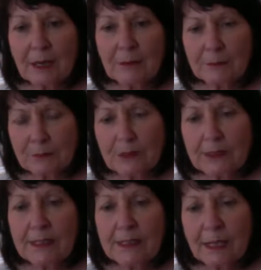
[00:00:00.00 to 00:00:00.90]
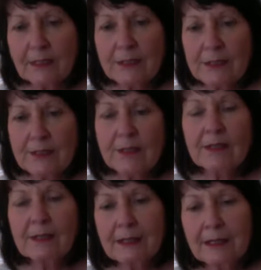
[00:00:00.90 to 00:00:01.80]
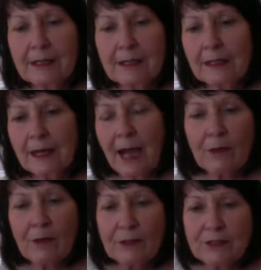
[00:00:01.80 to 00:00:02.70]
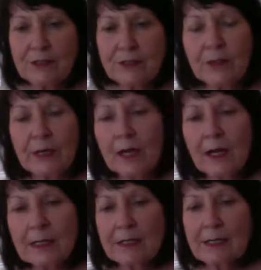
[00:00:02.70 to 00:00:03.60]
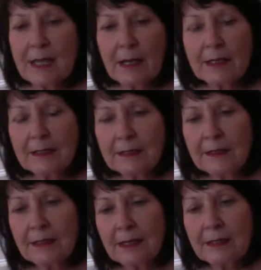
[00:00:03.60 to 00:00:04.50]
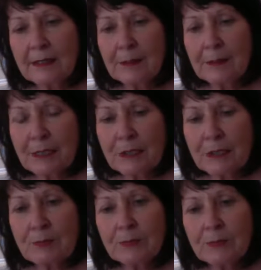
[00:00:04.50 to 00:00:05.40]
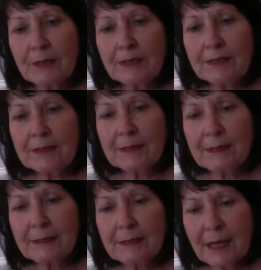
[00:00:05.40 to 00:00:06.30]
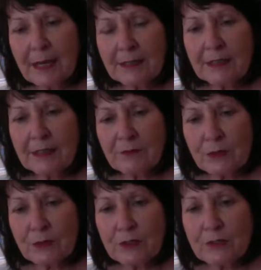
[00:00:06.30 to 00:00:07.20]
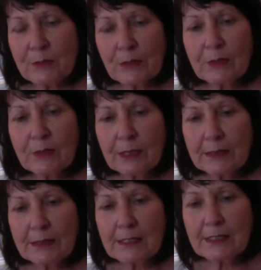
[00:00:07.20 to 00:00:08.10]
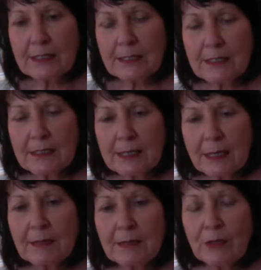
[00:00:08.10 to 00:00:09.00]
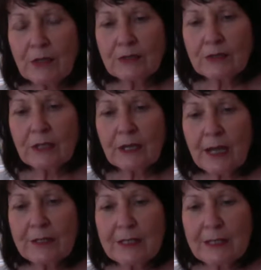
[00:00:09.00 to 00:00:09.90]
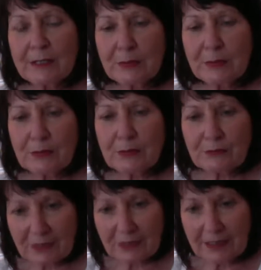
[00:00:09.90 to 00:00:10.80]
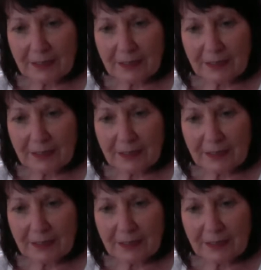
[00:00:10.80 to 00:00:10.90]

really tell us how this is going on, because the pitch kind of confuses me when I listen to this. I keep wondering, how is that supposed to fit in?